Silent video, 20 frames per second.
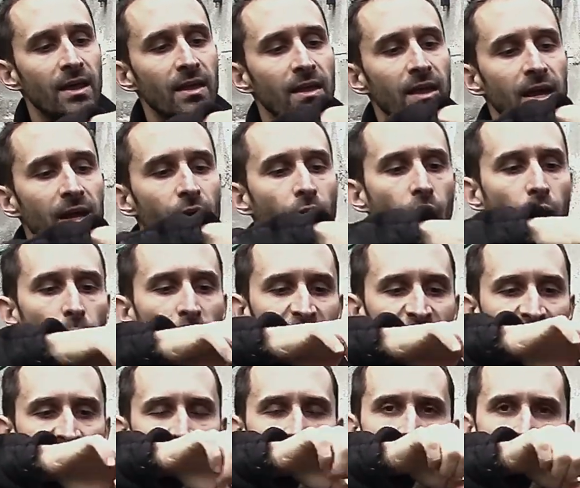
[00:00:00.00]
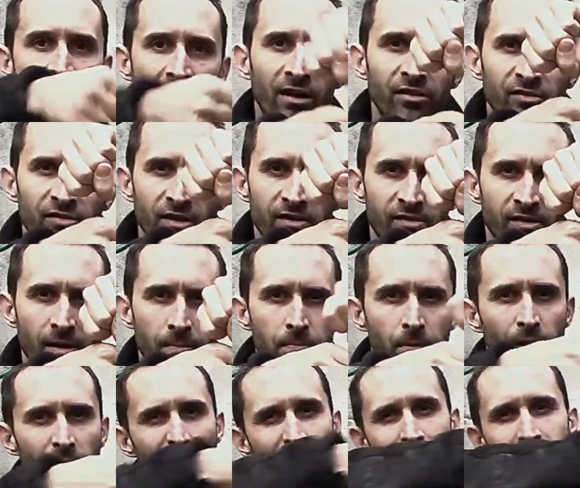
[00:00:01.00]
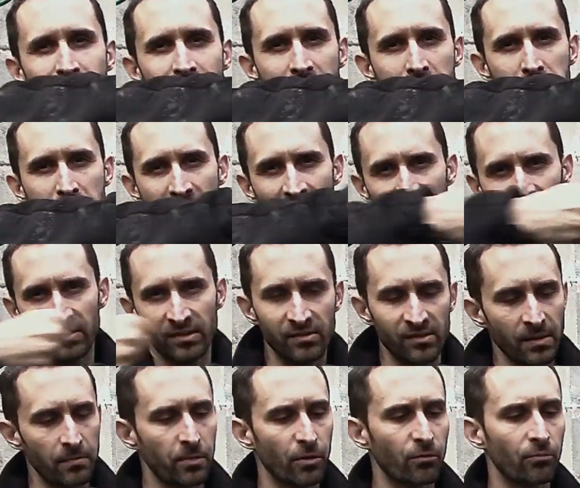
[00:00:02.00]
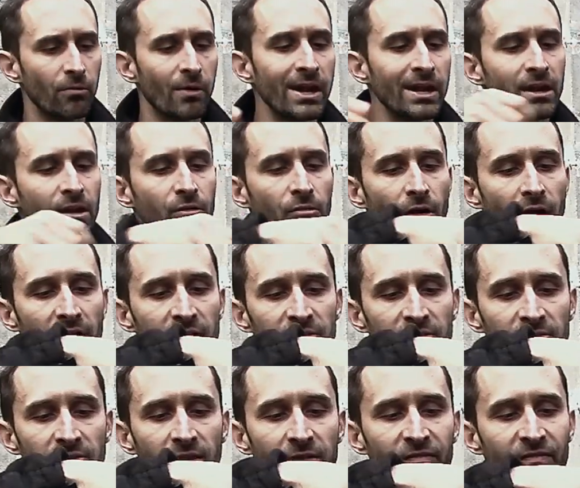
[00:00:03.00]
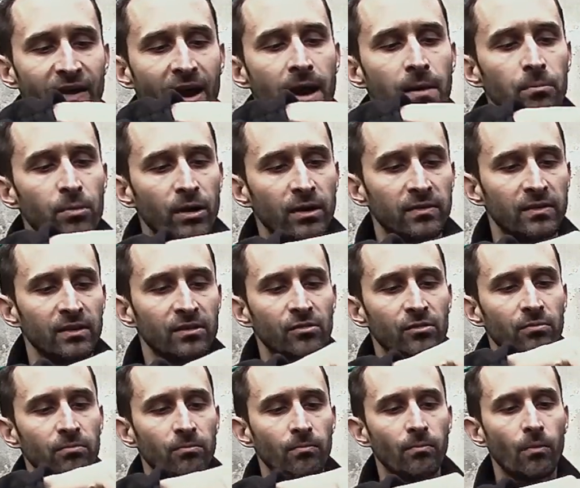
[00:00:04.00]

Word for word: it always cocks the zipper and then makes the zipper rake across the fabric that's